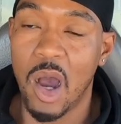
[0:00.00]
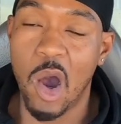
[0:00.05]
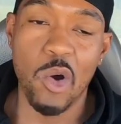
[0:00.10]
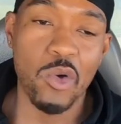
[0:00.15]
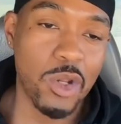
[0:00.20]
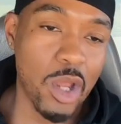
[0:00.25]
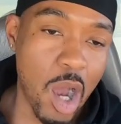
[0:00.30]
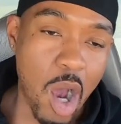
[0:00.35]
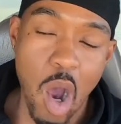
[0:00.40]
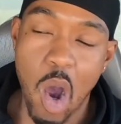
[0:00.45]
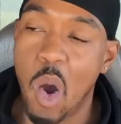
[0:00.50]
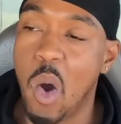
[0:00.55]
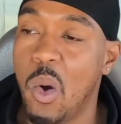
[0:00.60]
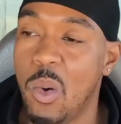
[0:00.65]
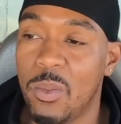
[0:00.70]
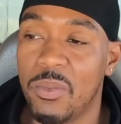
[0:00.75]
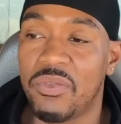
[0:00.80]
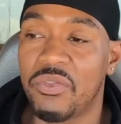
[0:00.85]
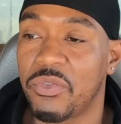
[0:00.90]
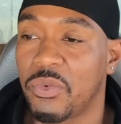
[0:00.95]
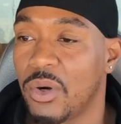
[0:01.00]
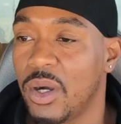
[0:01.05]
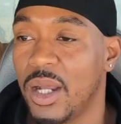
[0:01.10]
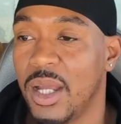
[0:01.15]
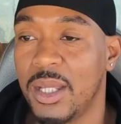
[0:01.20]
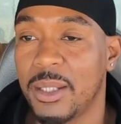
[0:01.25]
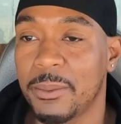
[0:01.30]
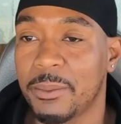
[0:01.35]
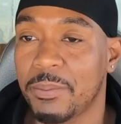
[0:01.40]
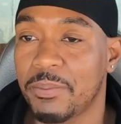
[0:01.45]
on the home
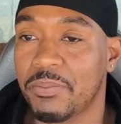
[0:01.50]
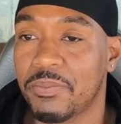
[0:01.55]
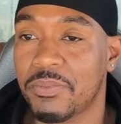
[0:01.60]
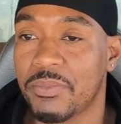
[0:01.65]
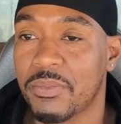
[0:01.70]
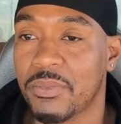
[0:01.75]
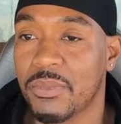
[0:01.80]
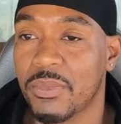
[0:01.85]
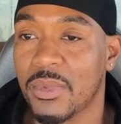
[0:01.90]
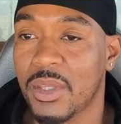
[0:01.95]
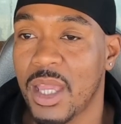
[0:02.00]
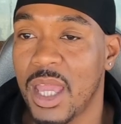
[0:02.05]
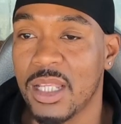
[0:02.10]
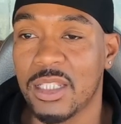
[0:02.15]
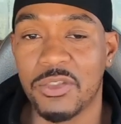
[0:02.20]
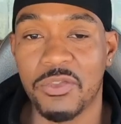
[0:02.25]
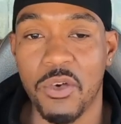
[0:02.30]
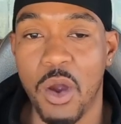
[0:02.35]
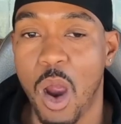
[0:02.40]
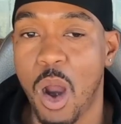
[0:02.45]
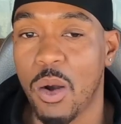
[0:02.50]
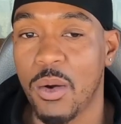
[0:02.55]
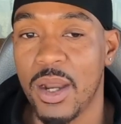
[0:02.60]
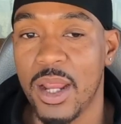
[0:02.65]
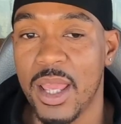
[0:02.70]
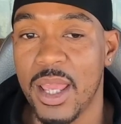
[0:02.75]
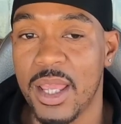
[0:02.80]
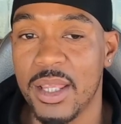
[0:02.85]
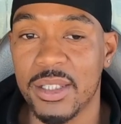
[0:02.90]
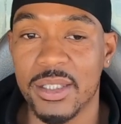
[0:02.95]
front as far
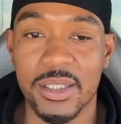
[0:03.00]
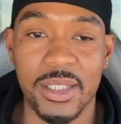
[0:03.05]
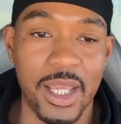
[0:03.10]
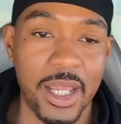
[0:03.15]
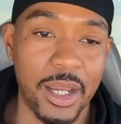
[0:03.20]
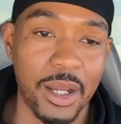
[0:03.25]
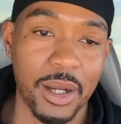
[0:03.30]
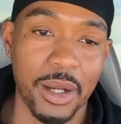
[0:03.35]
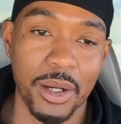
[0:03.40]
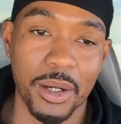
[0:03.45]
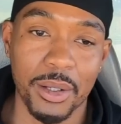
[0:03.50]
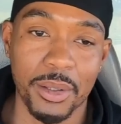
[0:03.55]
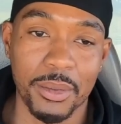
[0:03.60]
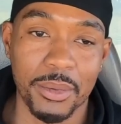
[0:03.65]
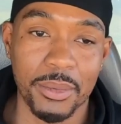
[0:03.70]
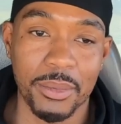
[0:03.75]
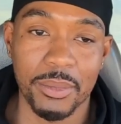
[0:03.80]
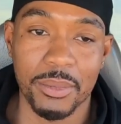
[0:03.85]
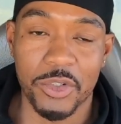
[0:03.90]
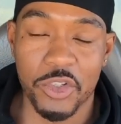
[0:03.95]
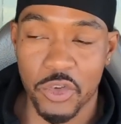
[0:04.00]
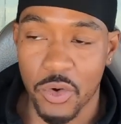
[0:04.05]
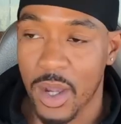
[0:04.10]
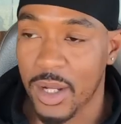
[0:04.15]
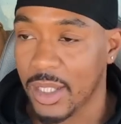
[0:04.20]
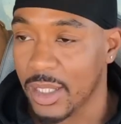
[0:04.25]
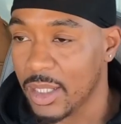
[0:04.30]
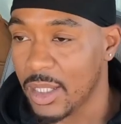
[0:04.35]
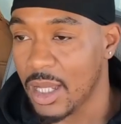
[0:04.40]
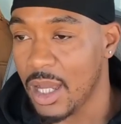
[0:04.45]
as their
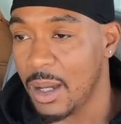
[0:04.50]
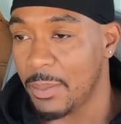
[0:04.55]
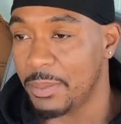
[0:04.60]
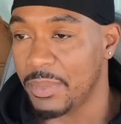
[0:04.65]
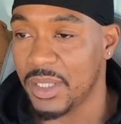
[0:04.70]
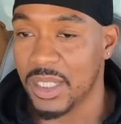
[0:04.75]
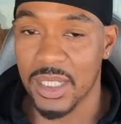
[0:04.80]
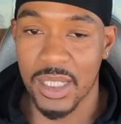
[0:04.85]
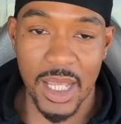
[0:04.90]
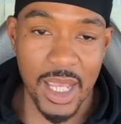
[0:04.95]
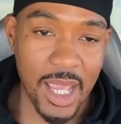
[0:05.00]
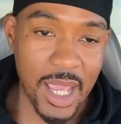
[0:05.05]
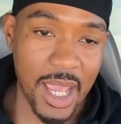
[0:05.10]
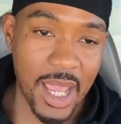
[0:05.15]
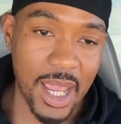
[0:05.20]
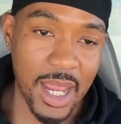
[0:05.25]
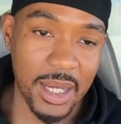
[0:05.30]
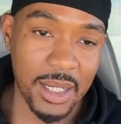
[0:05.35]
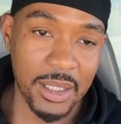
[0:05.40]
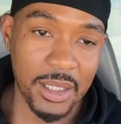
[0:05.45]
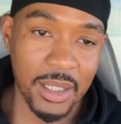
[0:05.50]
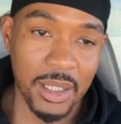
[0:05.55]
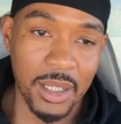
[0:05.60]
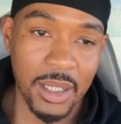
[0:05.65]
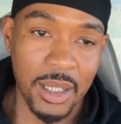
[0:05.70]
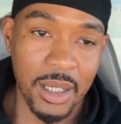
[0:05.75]
trucking company and